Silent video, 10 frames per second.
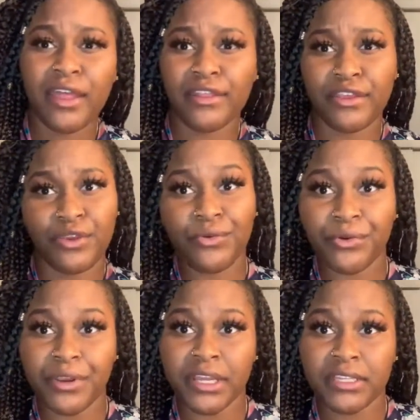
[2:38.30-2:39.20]
the
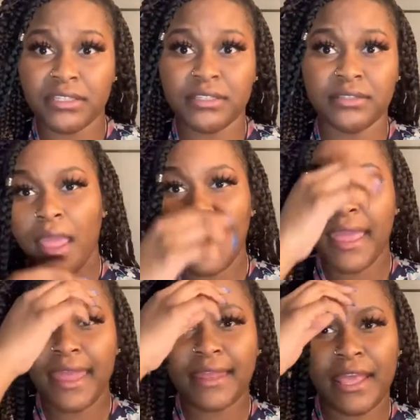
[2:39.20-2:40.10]
uterus,
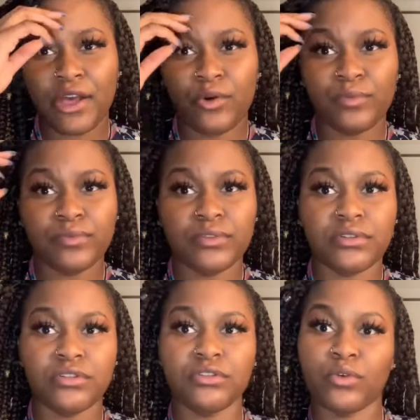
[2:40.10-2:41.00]
it
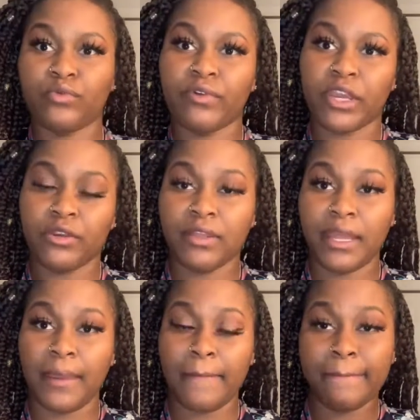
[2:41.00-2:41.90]
helps
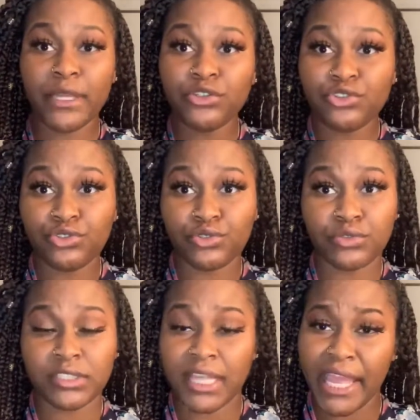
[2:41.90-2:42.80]
regulate menstrual
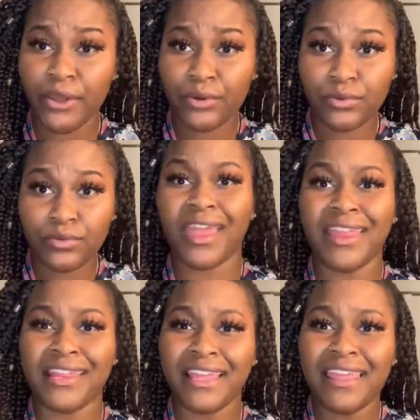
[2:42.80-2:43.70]
cycles
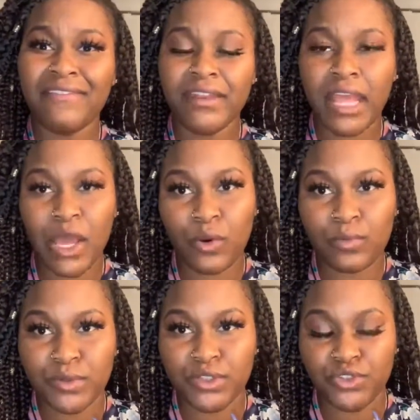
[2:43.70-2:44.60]
and it even
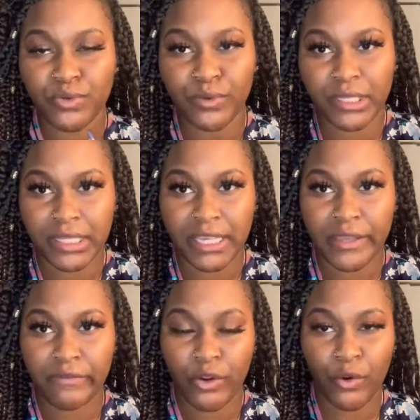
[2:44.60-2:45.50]
helps to
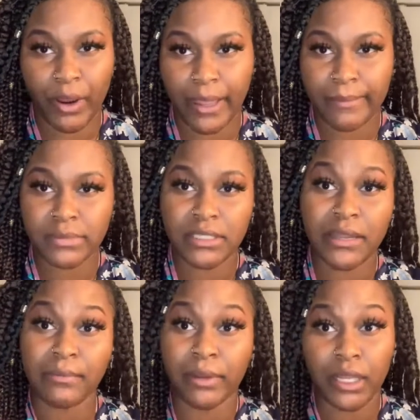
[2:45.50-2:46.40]
relieve cramps
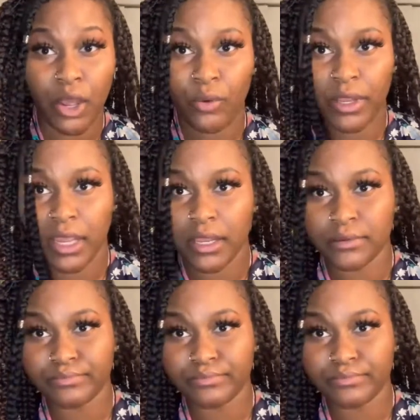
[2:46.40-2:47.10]
and bloating.